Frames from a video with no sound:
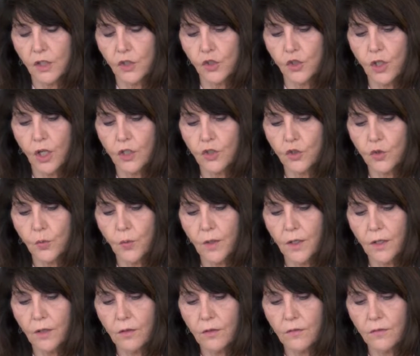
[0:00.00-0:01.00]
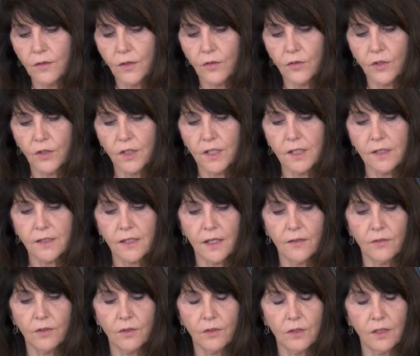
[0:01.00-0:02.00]
John 12,
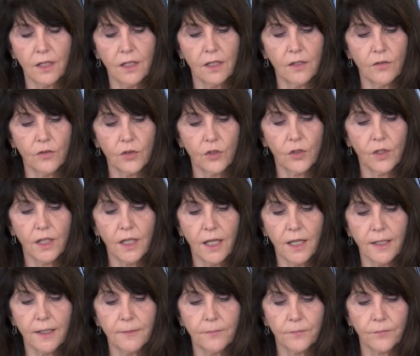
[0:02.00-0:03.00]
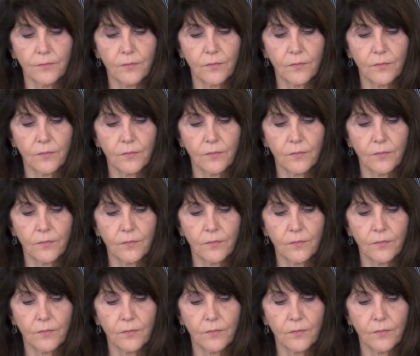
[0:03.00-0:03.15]
37 and 38.